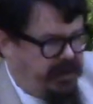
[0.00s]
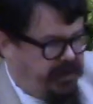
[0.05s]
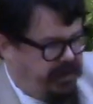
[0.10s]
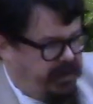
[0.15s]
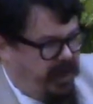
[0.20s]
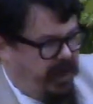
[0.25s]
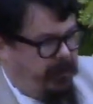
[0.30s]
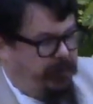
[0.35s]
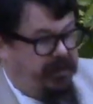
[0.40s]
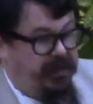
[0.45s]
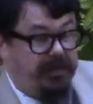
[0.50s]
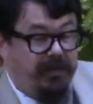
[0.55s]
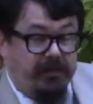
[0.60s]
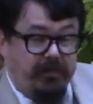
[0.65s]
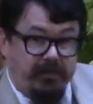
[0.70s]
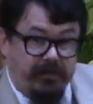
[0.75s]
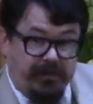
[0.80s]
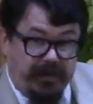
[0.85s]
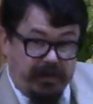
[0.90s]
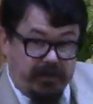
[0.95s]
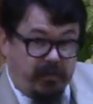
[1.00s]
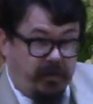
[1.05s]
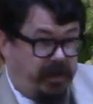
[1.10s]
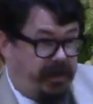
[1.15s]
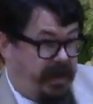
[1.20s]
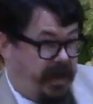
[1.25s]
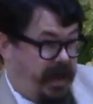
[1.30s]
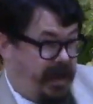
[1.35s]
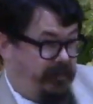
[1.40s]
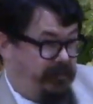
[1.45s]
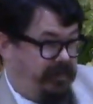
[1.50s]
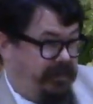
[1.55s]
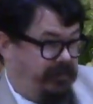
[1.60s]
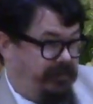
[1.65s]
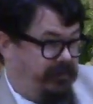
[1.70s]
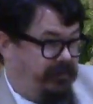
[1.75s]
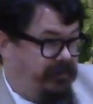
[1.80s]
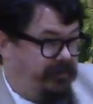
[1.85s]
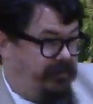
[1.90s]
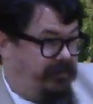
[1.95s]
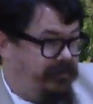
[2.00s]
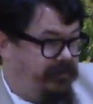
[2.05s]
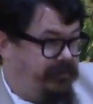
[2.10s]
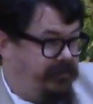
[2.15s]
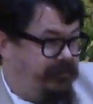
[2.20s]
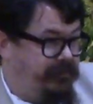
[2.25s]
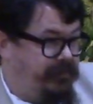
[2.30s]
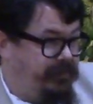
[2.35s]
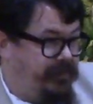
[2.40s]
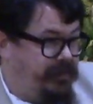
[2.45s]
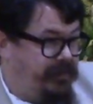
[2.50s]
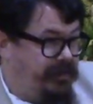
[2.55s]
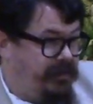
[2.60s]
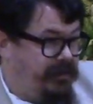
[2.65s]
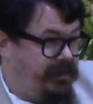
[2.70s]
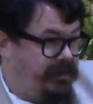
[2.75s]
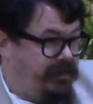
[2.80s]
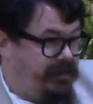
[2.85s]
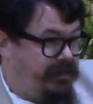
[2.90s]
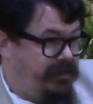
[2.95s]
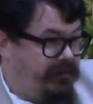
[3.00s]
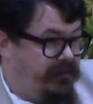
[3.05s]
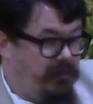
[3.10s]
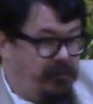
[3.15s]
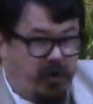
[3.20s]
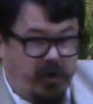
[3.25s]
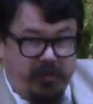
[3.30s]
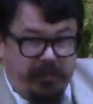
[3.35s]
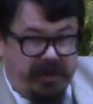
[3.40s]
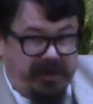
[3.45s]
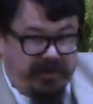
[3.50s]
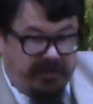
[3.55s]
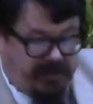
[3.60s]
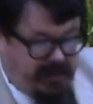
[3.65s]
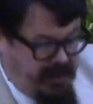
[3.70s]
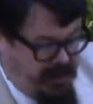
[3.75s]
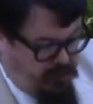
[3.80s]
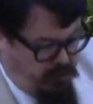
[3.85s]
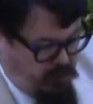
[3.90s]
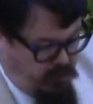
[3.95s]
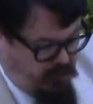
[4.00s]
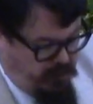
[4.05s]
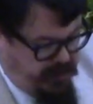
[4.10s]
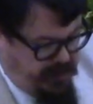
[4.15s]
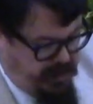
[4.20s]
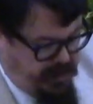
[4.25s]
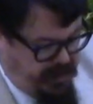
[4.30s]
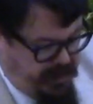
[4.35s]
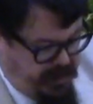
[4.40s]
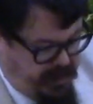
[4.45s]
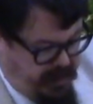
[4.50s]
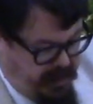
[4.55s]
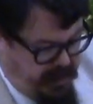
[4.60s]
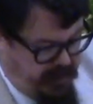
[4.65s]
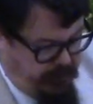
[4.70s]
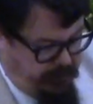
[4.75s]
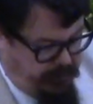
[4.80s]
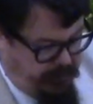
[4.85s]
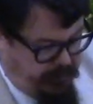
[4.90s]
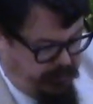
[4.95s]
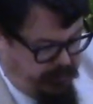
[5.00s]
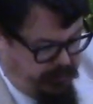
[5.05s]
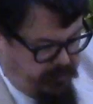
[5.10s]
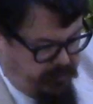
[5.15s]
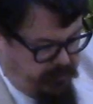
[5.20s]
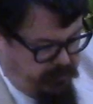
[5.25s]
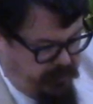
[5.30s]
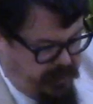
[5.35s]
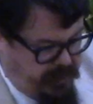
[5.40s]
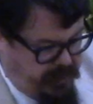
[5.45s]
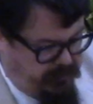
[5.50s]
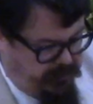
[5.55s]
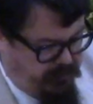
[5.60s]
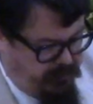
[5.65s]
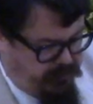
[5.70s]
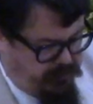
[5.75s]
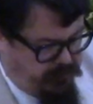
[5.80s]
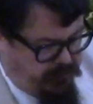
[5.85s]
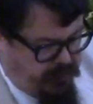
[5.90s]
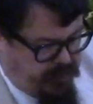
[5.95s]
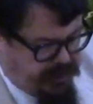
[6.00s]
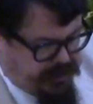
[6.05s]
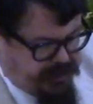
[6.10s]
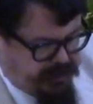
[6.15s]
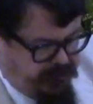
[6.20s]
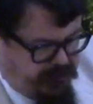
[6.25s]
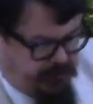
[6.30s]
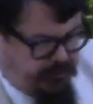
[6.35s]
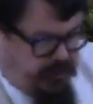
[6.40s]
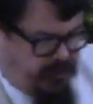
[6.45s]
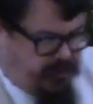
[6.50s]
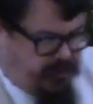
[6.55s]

it up well then what happens the moment he's not hoarding it up we read those riches were